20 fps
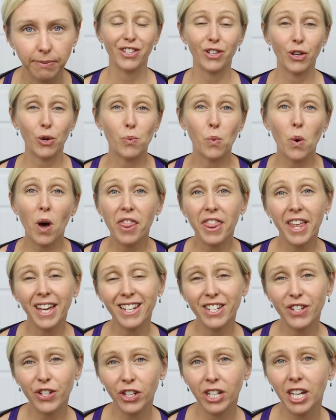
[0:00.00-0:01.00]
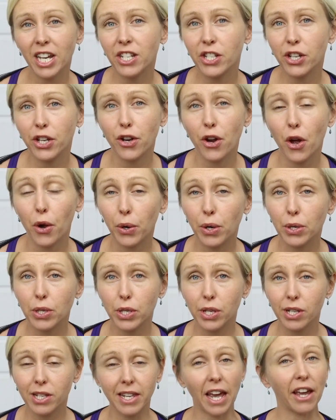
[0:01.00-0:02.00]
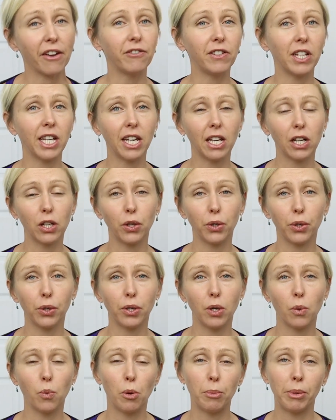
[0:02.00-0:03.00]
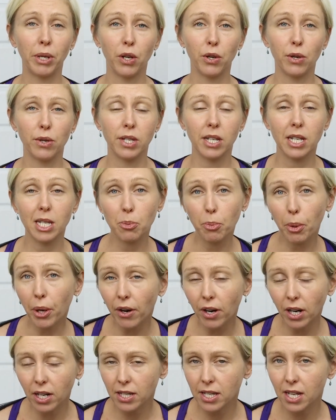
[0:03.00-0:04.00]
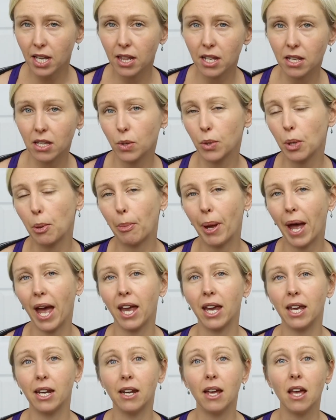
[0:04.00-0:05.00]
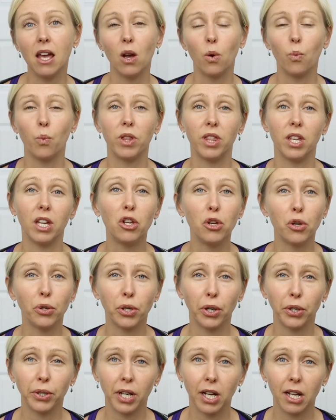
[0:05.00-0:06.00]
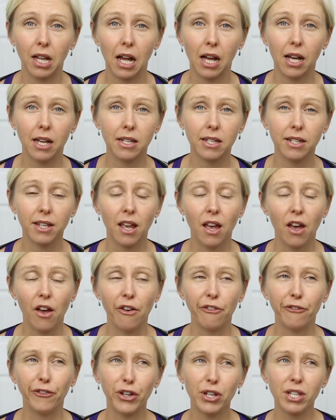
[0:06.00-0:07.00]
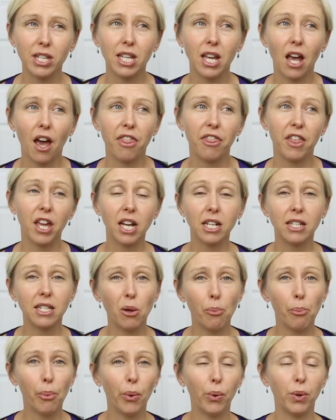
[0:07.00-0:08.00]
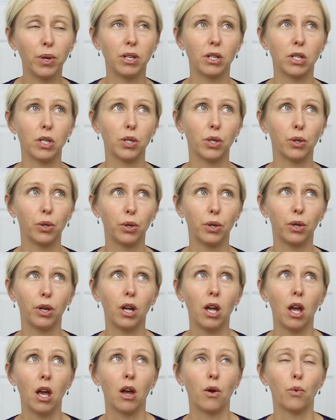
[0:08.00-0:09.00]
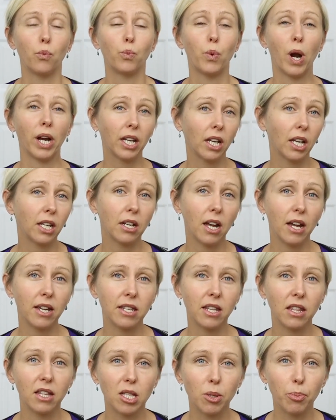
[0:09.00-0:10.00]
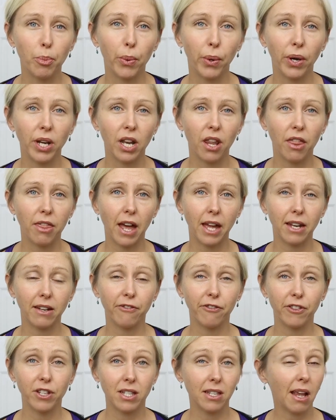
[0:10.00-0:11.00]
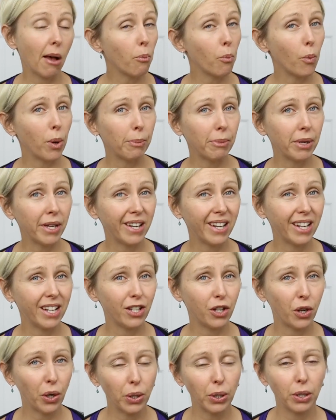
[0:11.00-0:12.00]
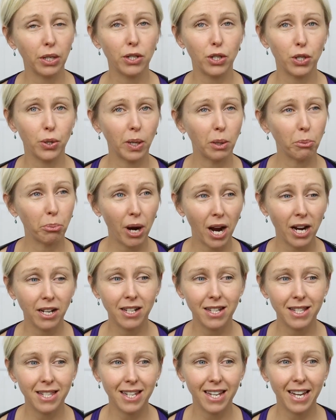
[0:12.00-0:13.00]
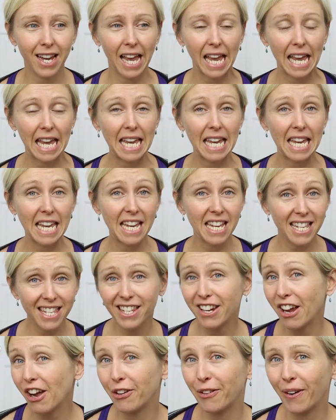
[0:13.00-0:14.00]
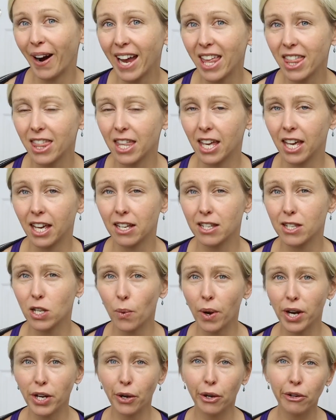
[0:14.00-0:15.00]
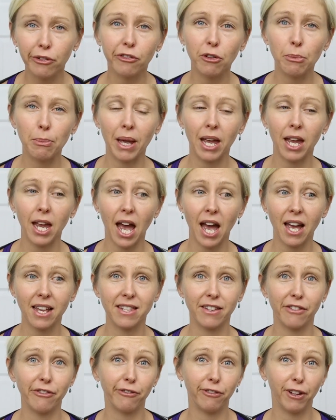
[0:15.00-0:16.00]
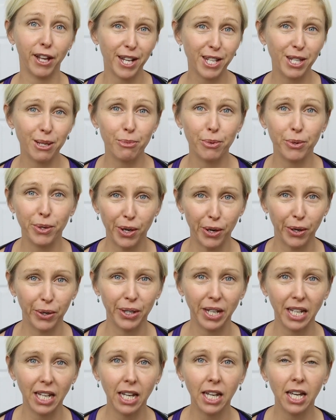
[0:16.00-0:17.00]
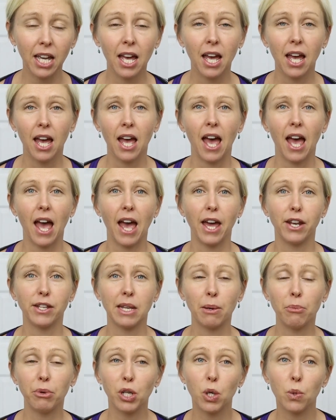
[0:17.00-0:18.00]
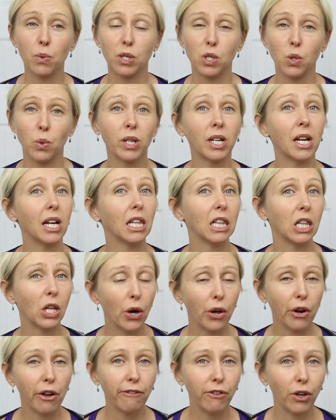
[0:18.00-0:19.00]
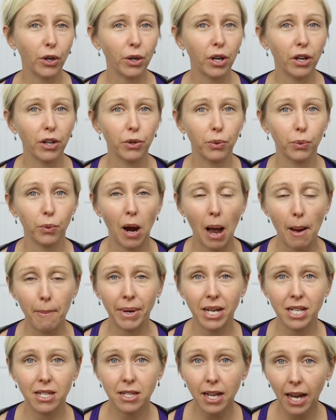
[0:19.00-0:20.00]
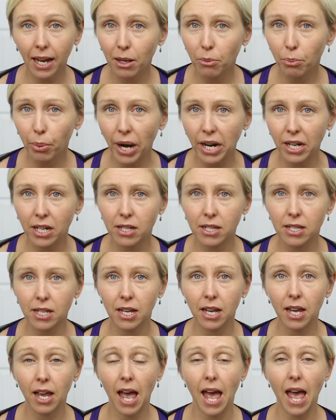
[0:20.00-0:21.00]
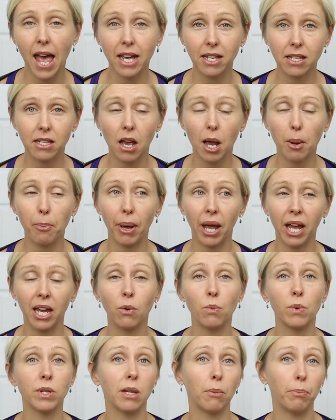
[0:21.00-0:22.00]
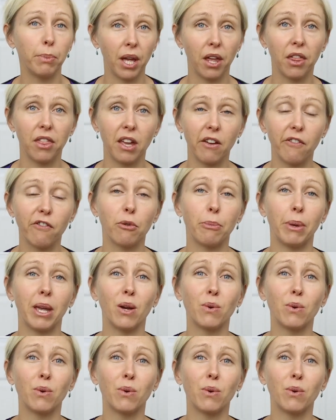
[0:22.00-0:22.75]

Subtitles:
So what then do you need to know to safely include a woman who's experiencing this sort of pain within your yoga class? Firstly, I think it's important to recognize at this point that for some women, yoga during pregnancy isn't a great thing. So I know for me as a flexible yogi and someone who was doing a lot of yoga throughout my second pregnancy, SI pain was a big thing for me.